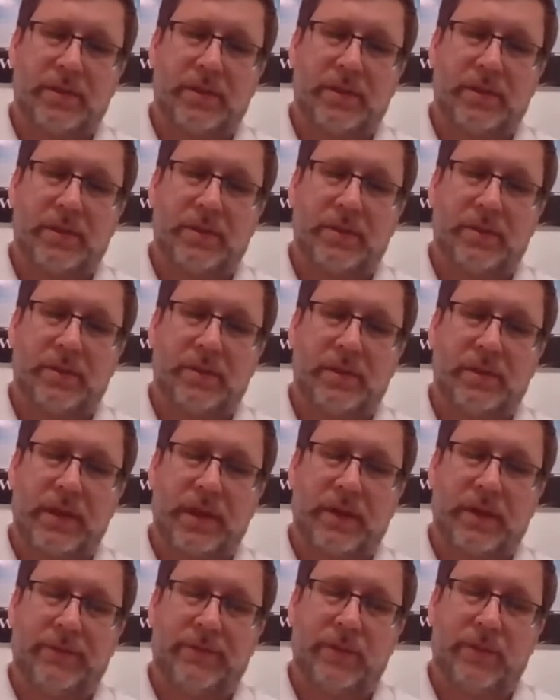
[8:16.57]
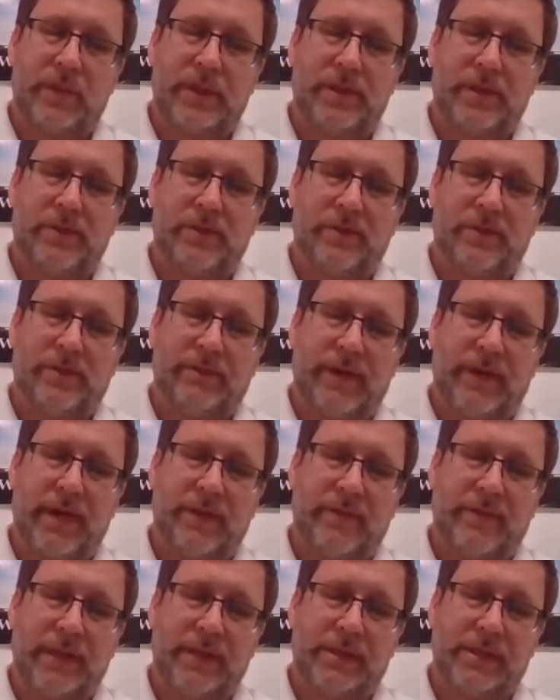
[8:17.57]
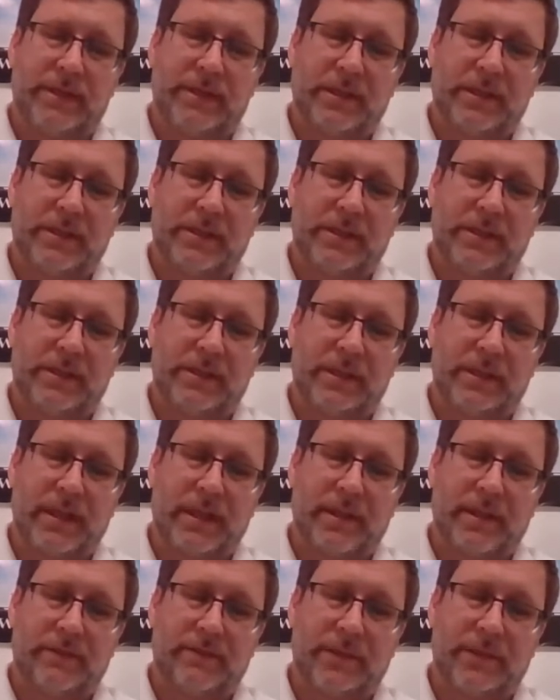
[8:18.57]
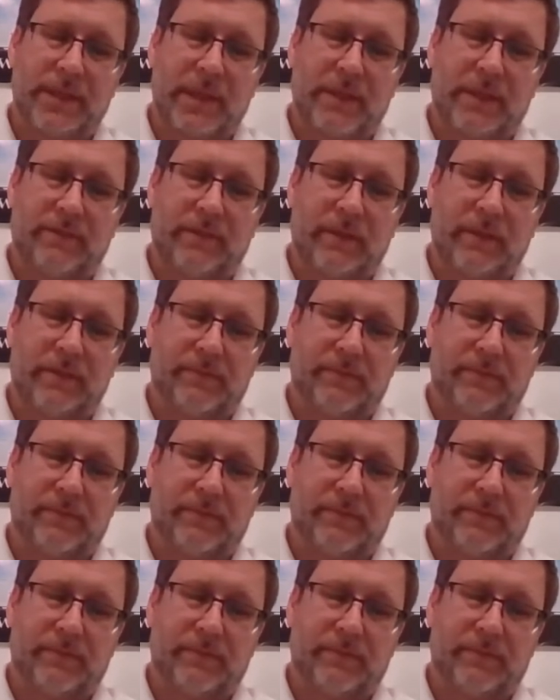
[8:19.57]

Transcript: to negative 42 divided by 6 is negative 7.